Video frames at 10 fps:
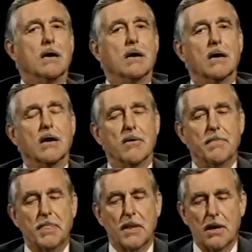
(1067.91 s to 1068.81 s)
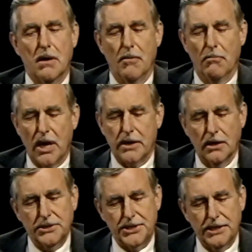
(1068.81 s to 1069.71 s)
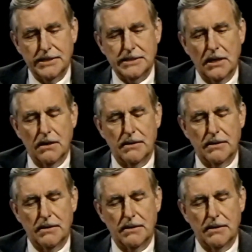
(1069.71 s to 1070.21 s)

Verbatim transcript: Uh, my hunch is